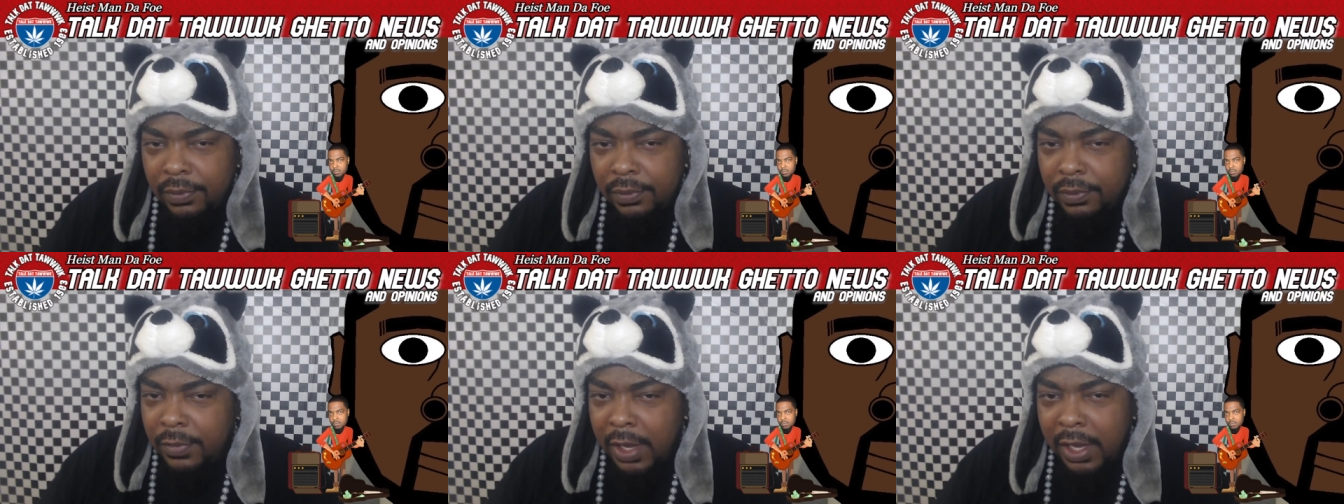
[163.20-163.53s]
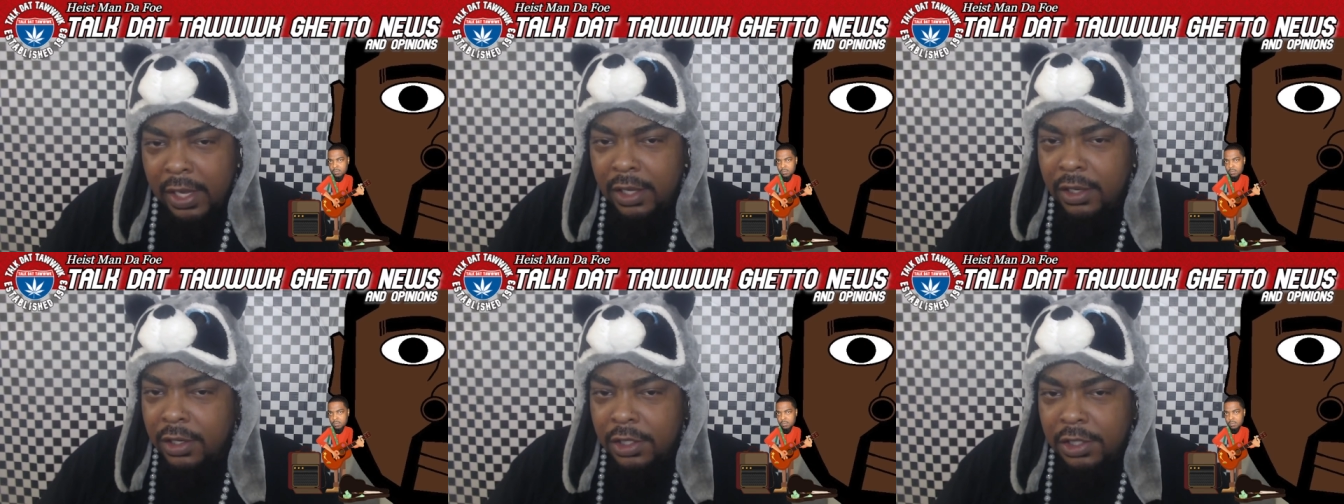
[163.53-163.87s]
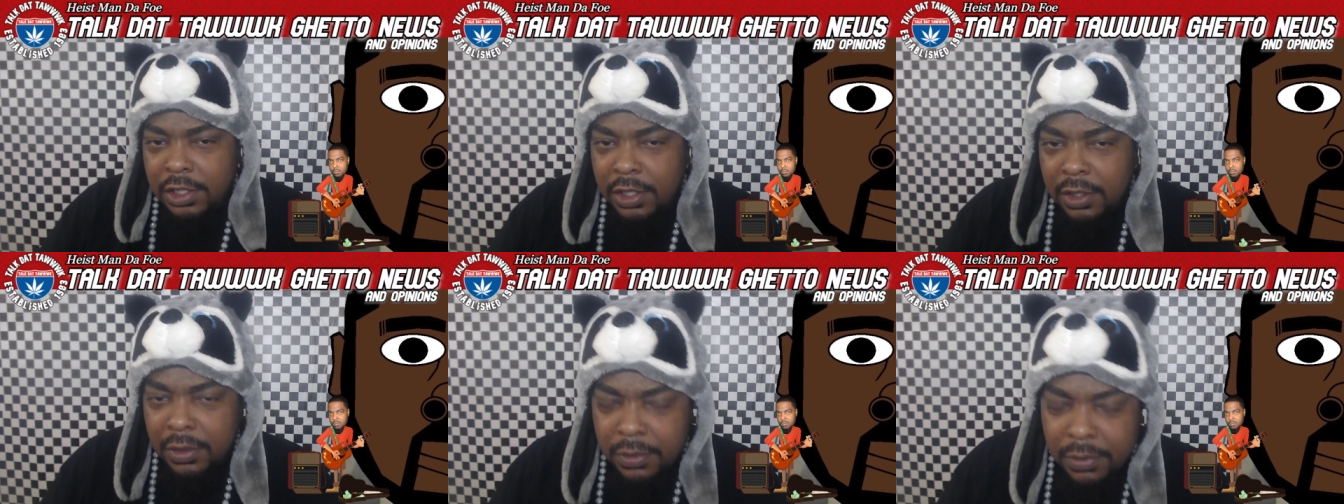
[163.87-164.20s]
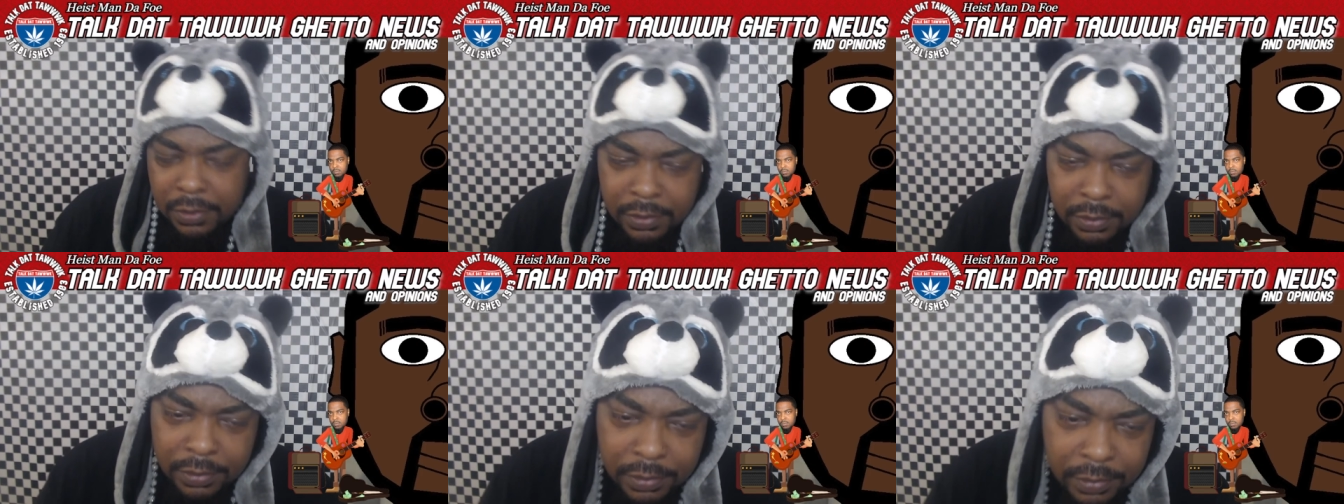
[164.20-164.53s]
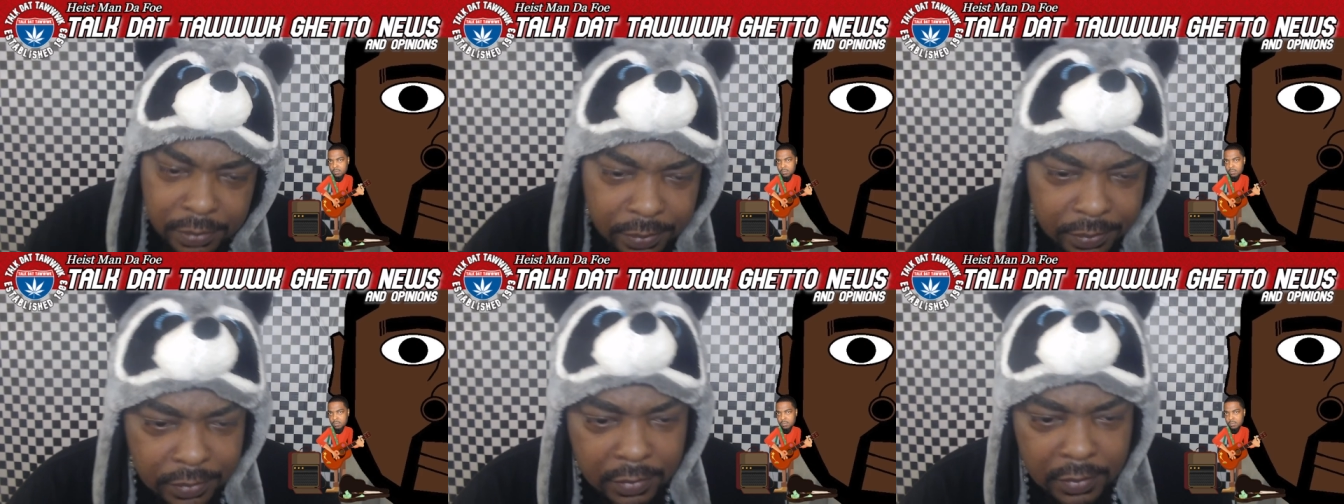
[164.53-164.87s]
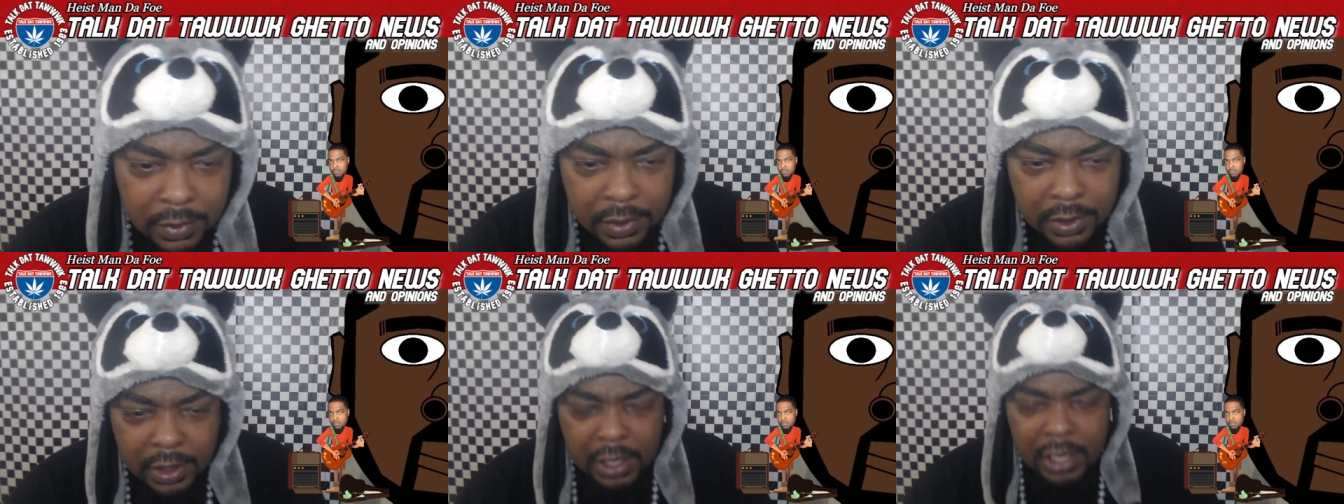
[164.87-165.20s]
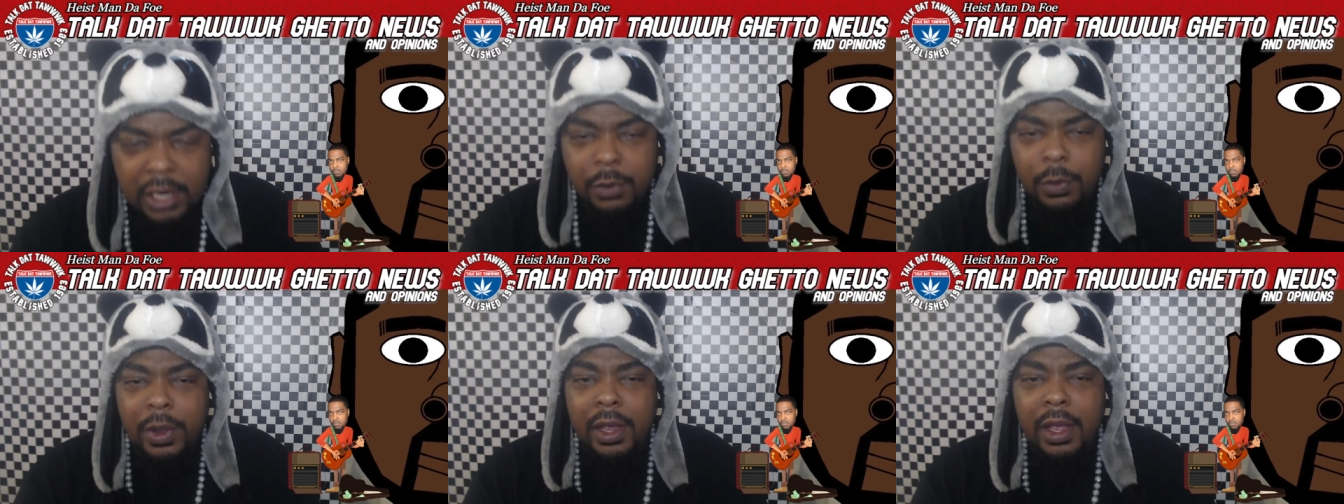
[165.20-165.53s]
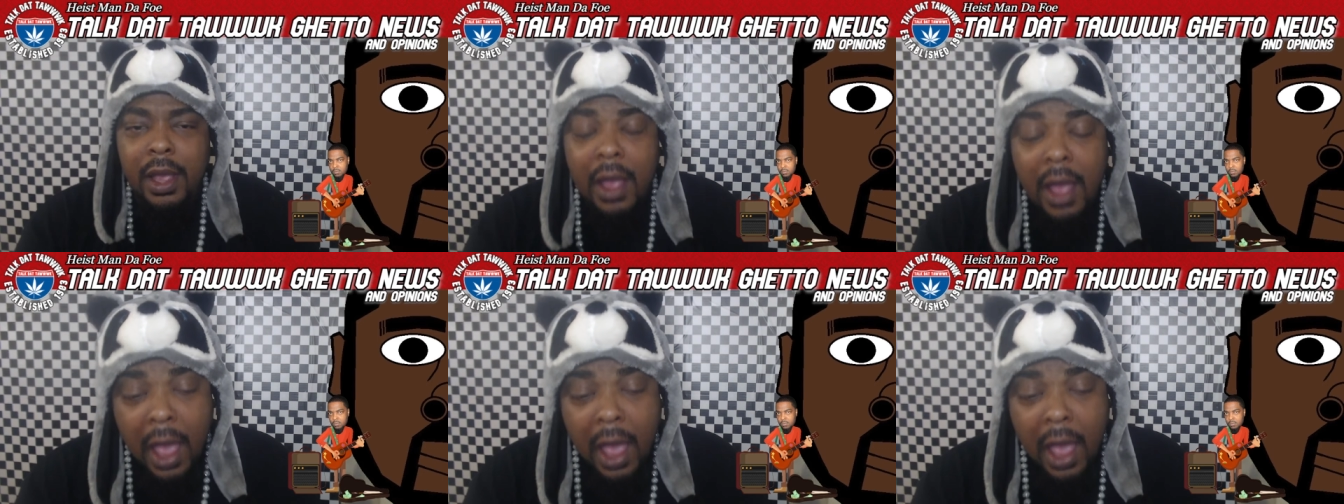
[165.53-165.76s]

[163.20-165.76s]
I hate this show. Anyway,